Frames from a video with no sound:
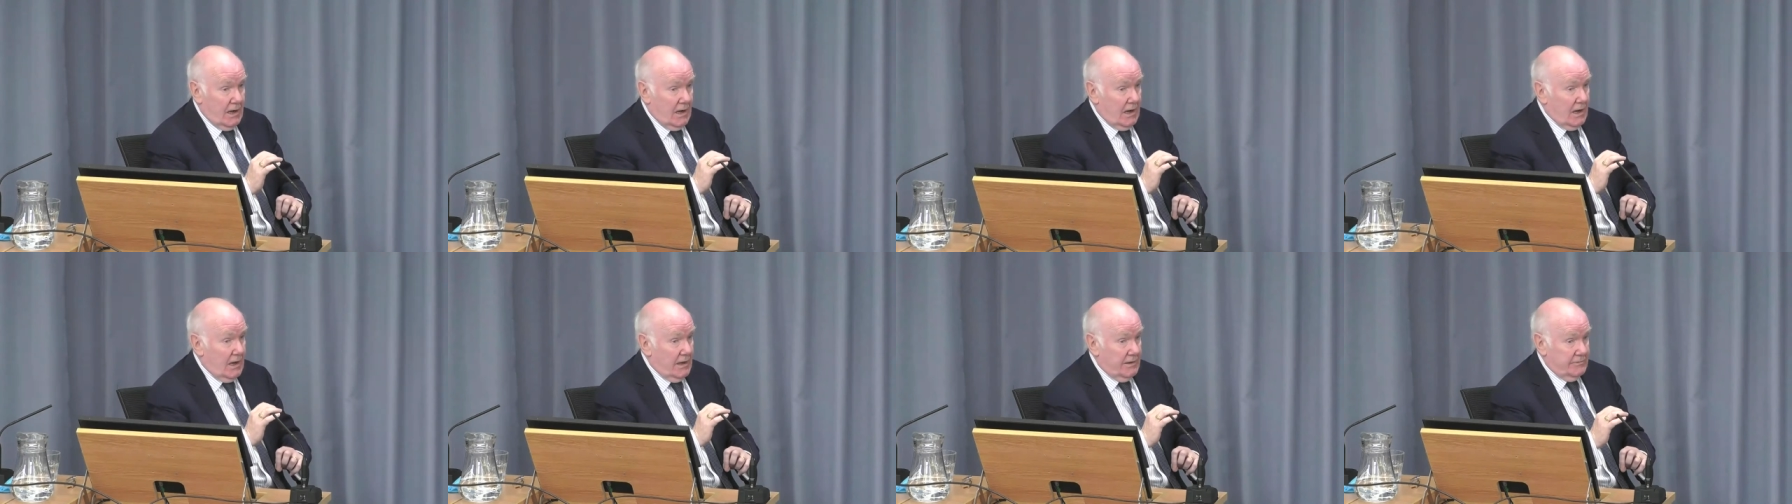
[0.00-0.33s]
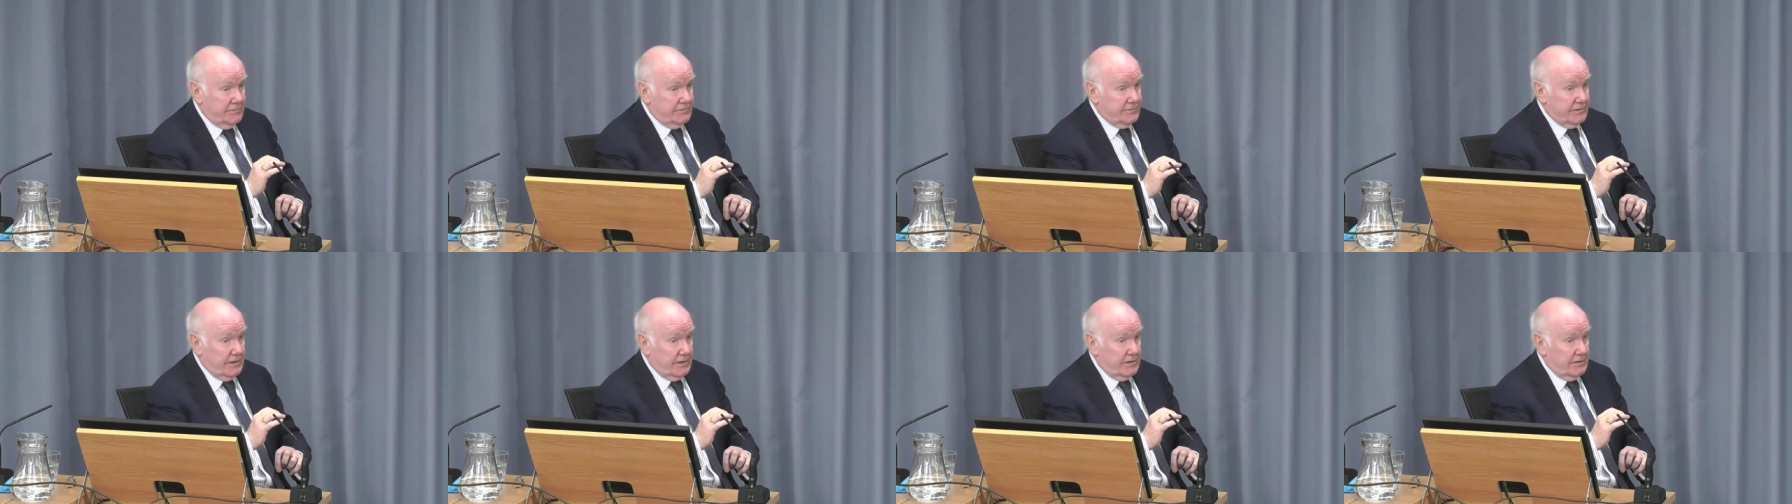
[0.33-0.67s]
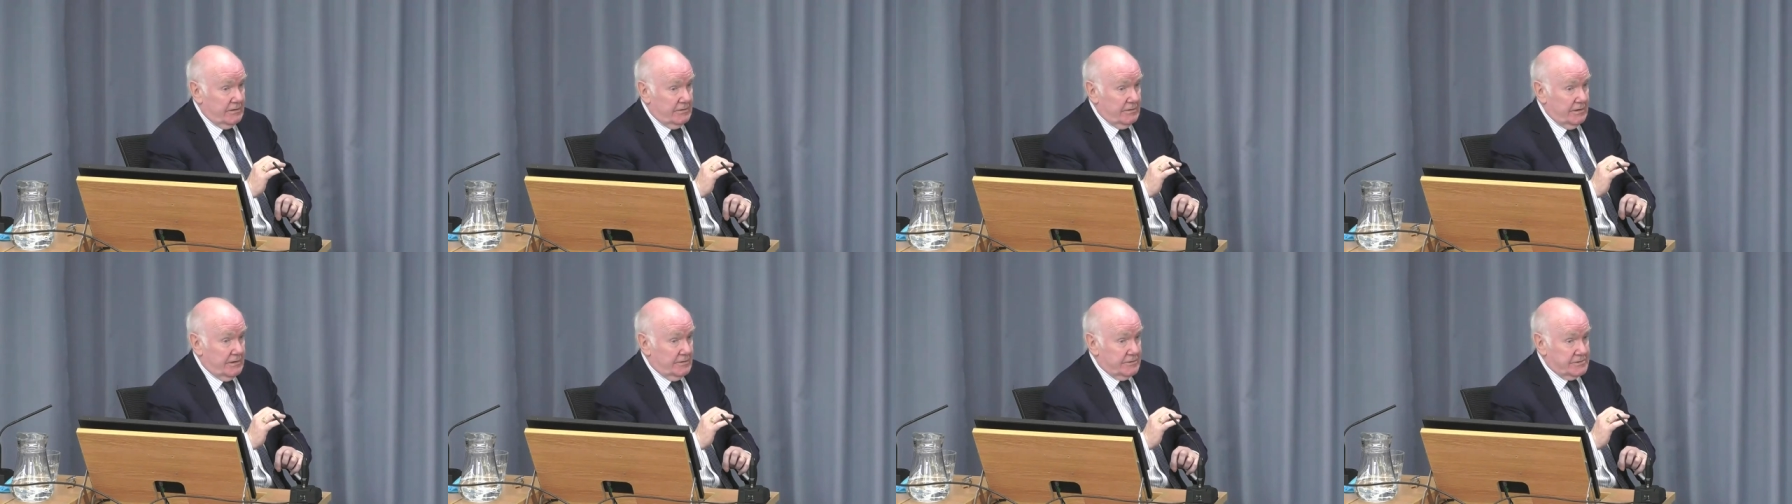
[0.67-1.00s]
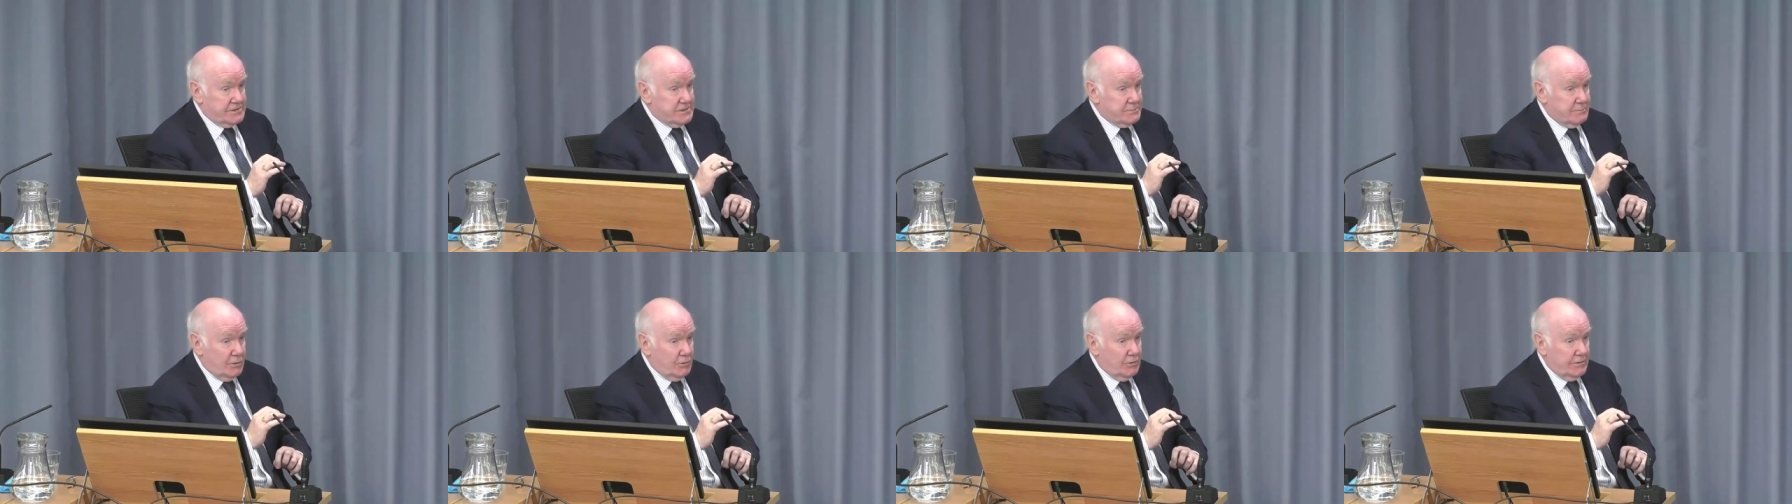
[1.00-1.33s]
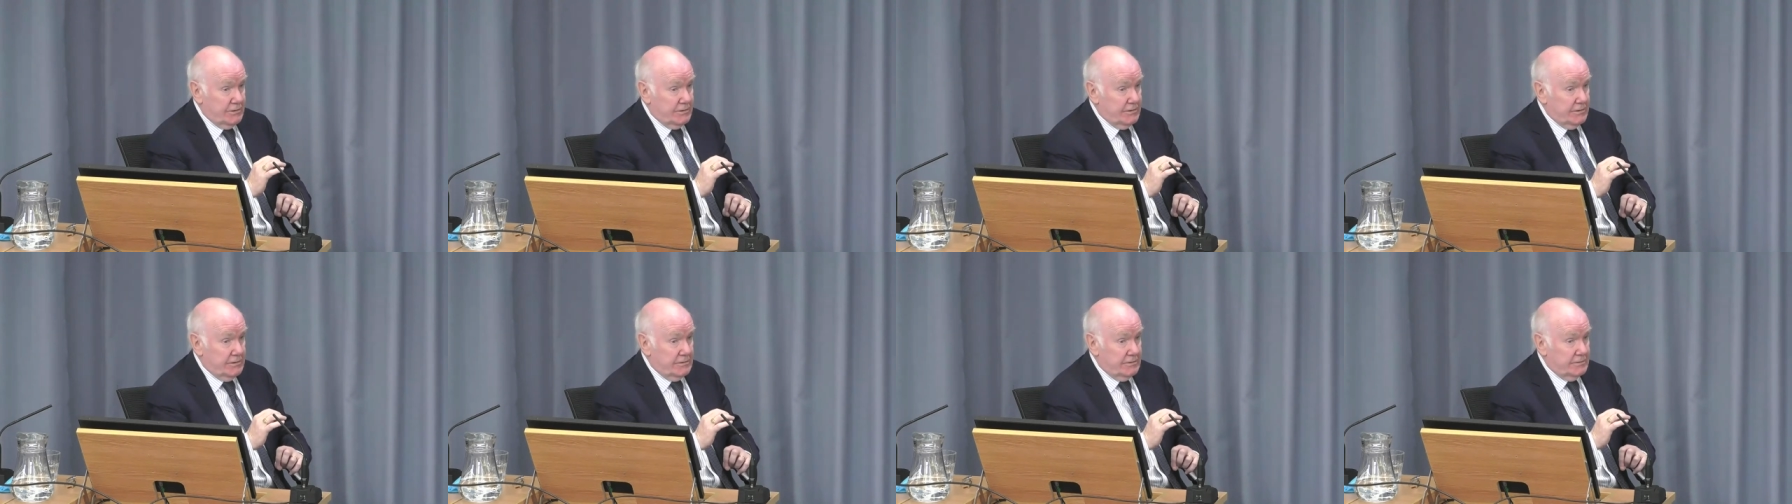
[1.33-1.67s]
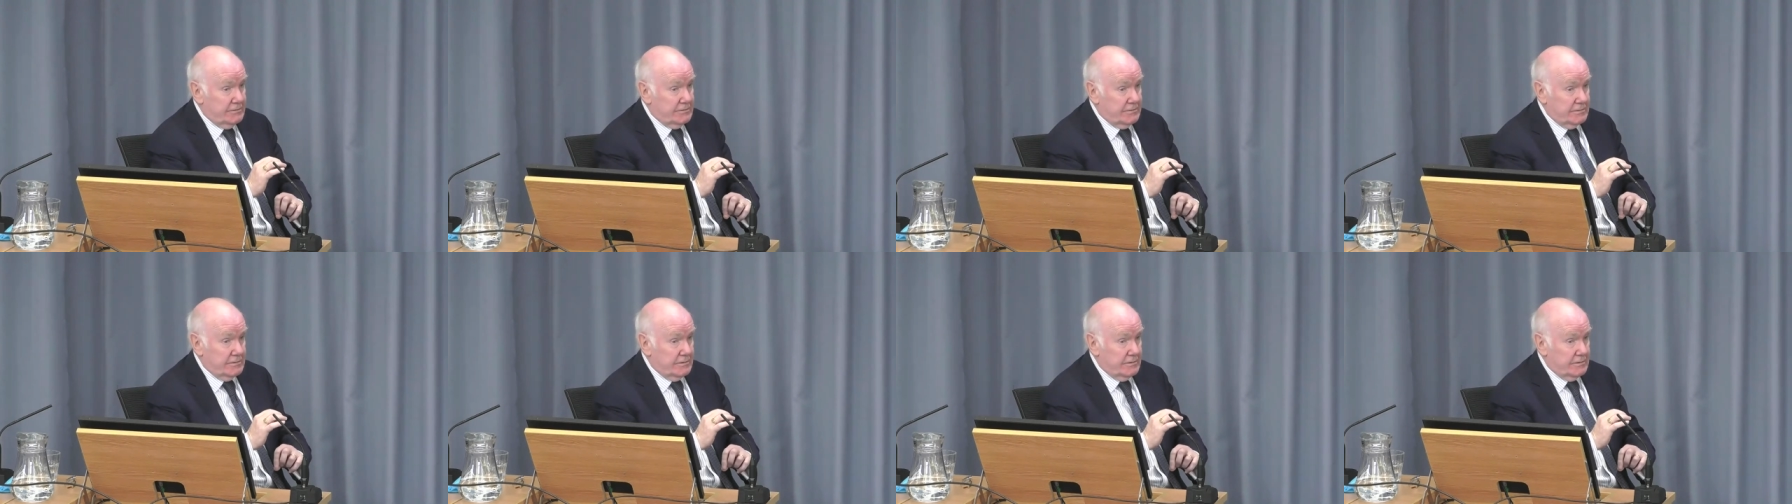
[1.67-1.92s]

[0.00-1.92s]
I think they responded